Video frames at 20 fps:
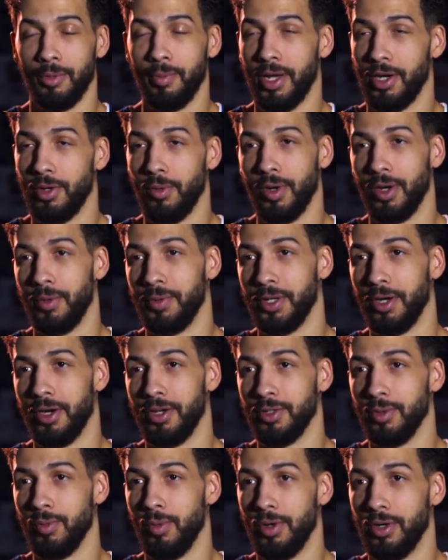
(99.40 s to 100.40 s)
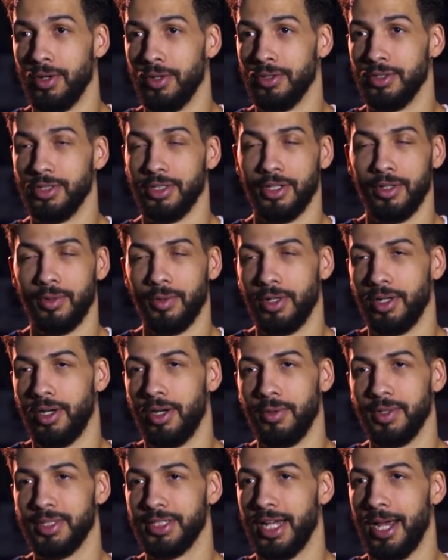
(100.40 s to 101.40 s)
no matter where we are in the world, you know, we're
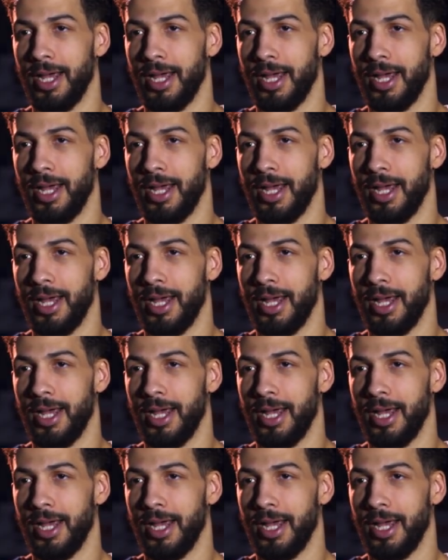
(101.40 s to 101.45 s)
always